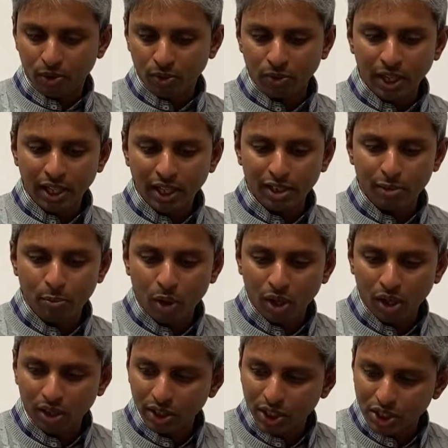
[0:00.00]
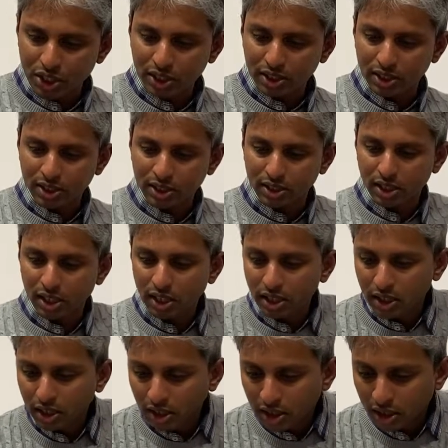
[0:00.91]
Finding the product niches is
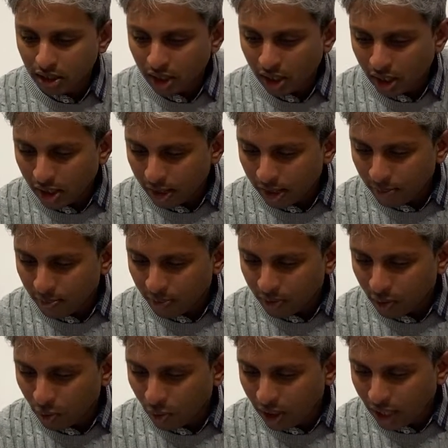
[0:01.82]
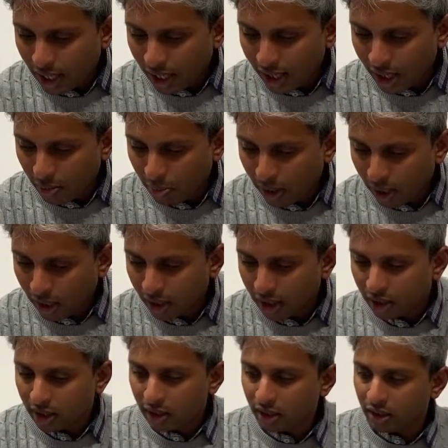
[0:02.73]
what I apply
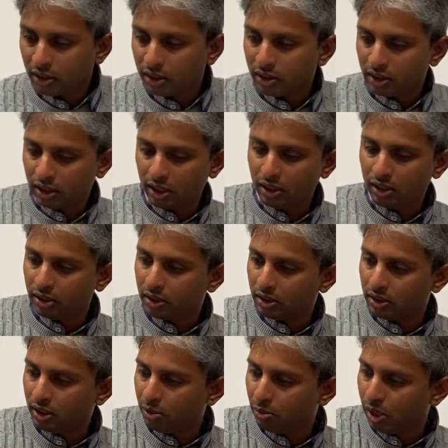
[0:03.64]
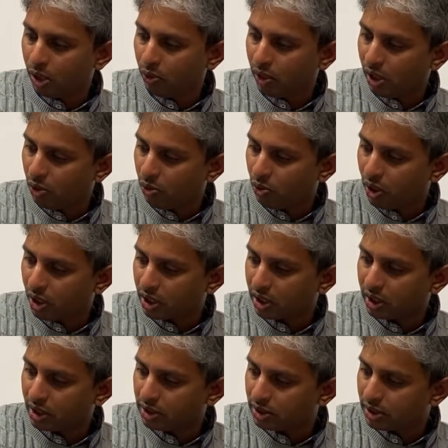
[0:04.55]
in my way of
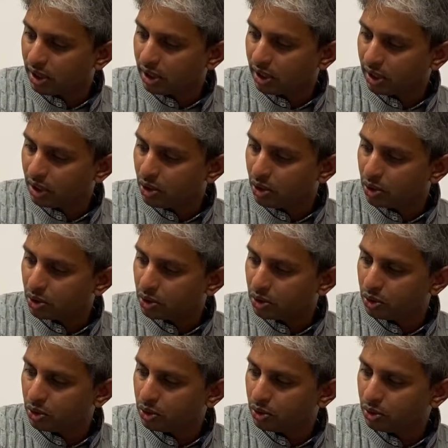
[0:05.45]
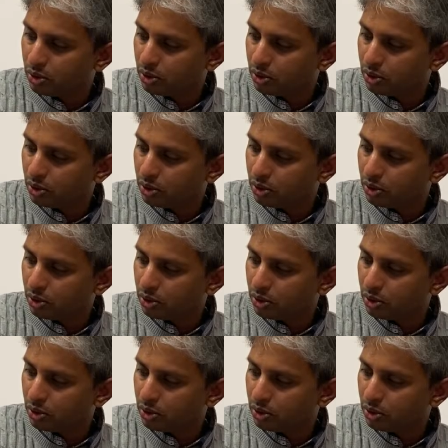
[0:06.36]
working is that I go to